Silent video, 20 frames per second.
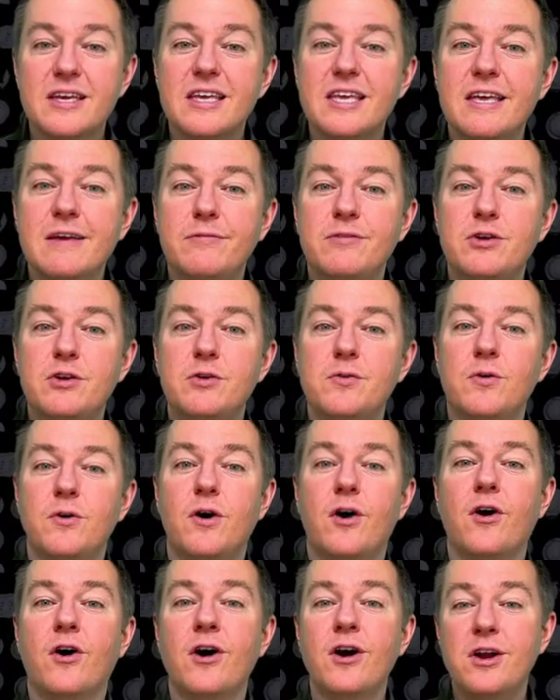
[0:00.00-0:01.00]
If you
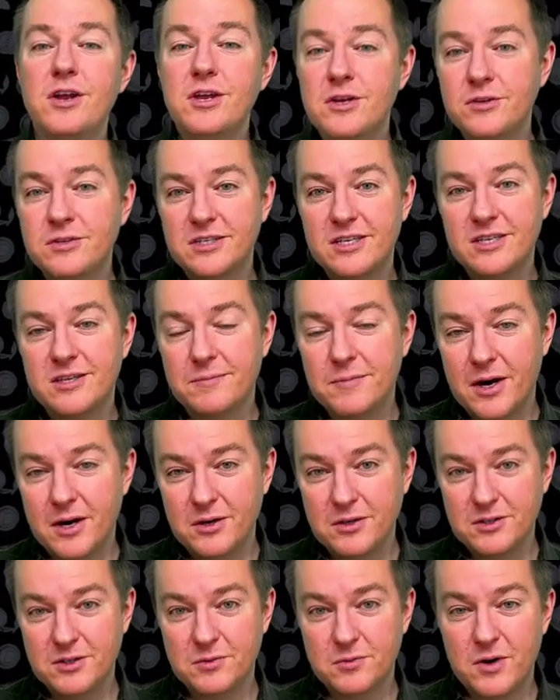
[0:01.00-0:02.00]
aren't using the
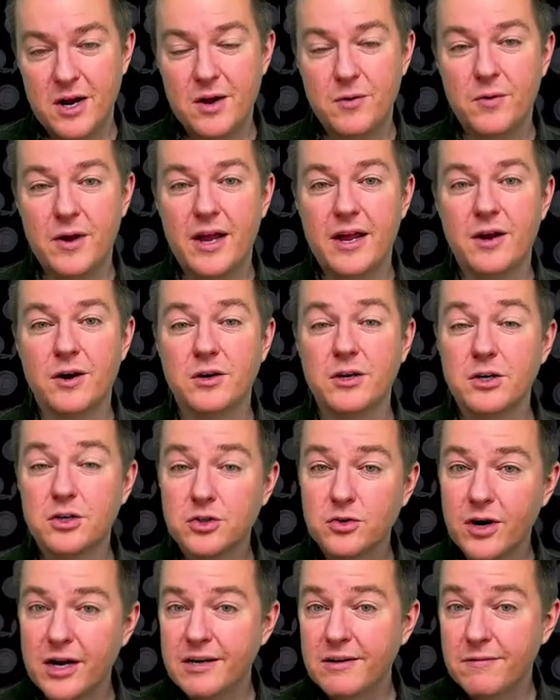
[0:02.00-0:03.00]
models the right way, or you're
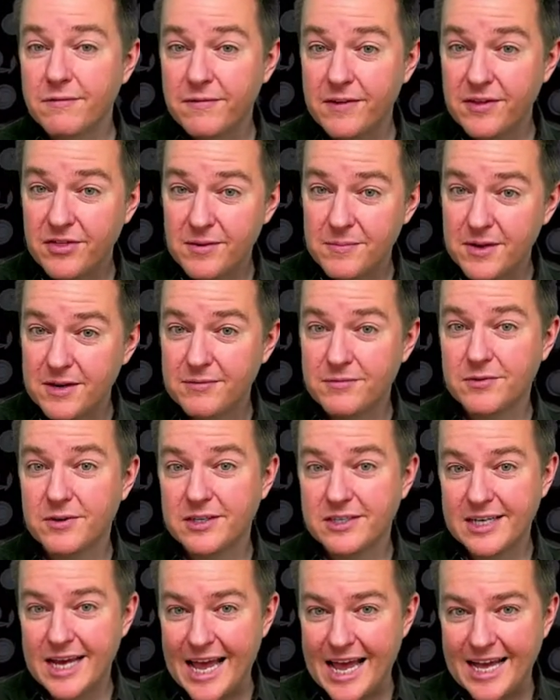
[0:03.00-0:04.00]
trying to fit them in for a
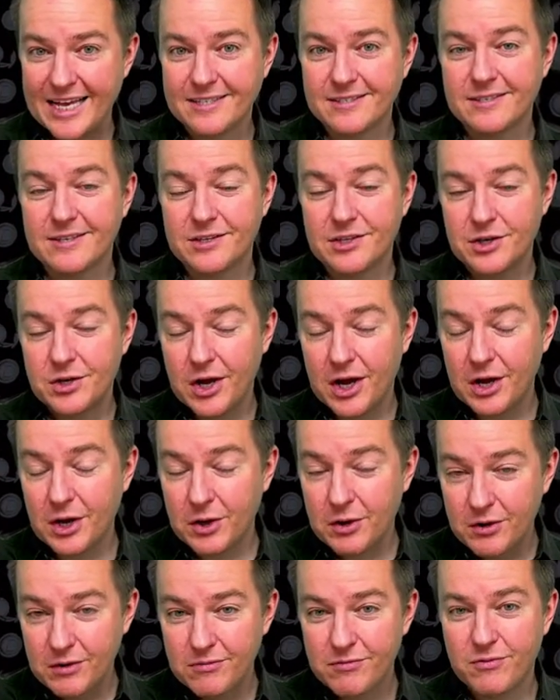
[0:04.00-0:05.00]
task that they're not
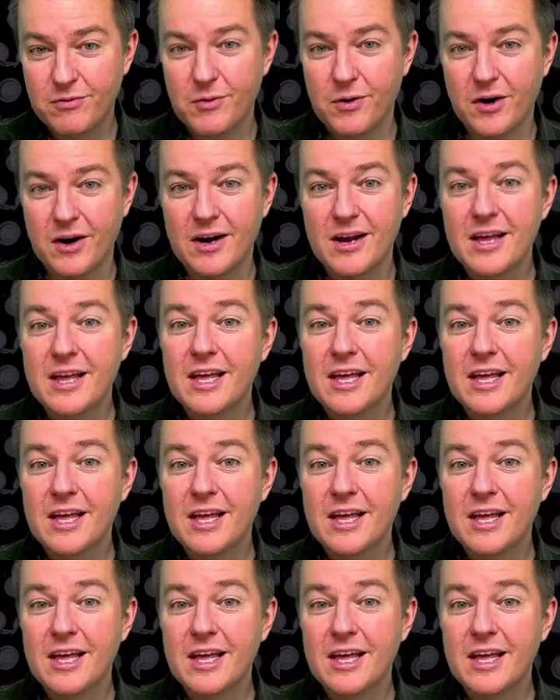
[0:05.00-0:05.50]
good for,